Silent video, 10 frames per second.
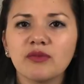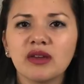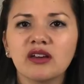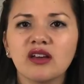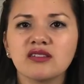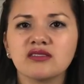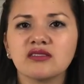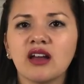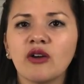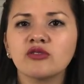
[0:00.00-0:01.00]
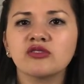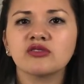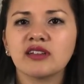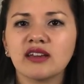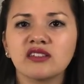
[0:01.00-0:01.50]
because I was
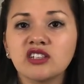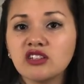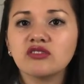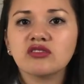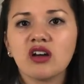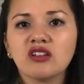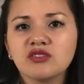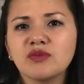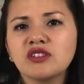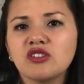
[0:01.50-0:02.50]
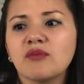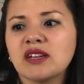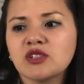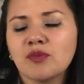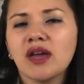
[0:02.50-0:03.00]
just like, she just caused me so
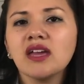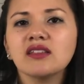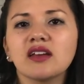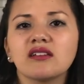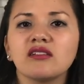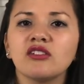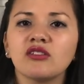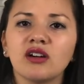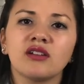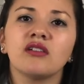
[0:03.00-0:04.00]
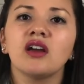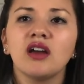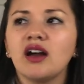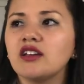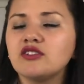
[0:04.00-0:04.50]
much pain that
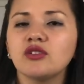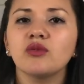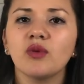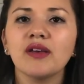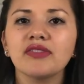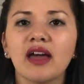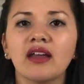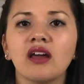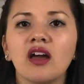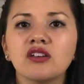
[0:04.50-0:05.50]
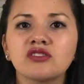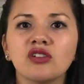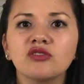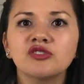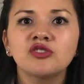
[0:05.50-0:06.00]
I don't want that.
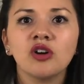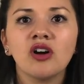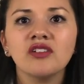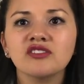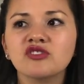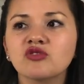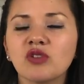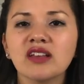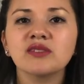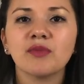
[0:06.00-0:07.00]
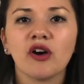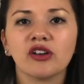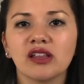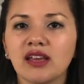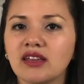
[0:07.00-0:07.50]
So don't stress about
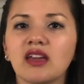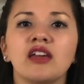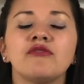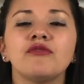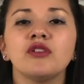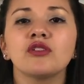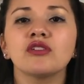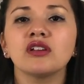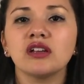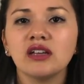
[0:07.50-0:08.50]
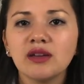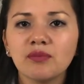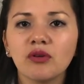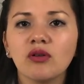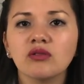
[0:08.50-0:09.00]
it. Like, if your
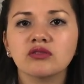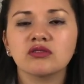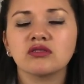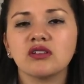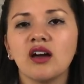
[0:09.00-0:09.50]
nipples